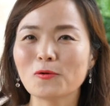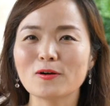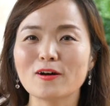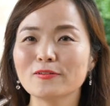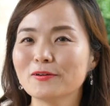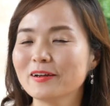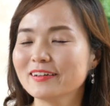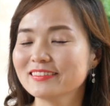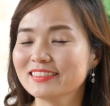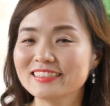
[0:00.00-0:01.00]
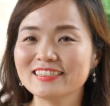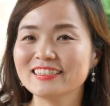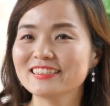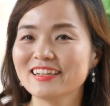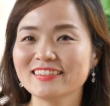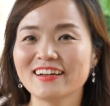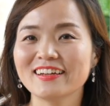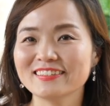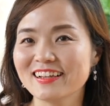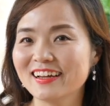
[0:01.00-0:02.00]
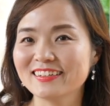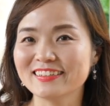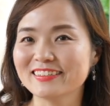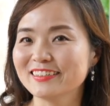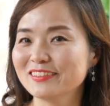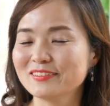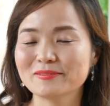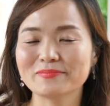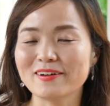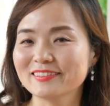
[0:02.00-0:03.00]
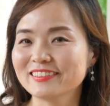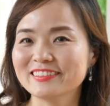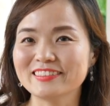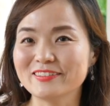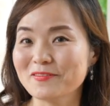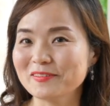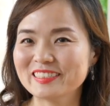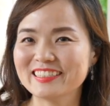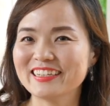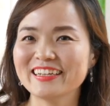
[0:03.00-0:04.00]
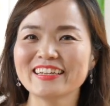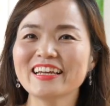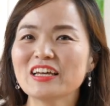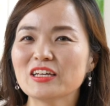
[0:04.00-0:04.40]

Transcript: or other cities like Atlanta, Boston, New York City.